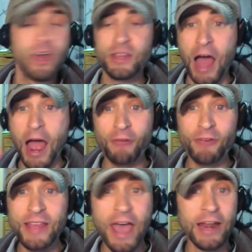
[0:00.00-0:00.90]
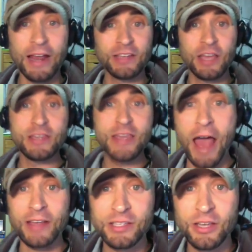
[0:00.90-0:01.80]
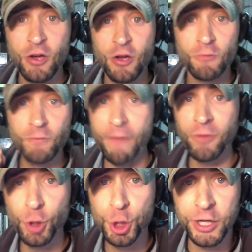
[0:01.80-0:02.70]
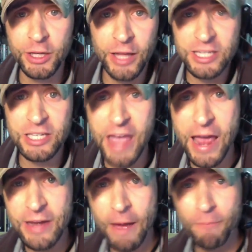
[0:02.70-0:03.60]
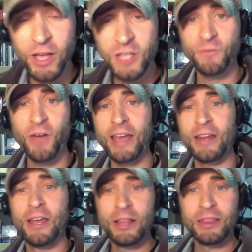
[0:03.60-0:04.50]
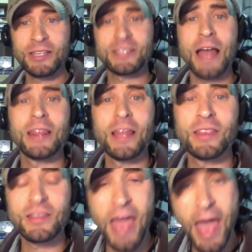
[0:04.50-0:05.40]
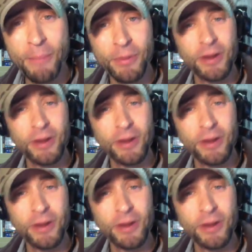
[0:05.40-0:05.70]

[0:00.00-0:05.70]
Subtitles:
Now, I read that and I say, yes, revolution. Let's stand up. Let's fight. Let's not let this happen.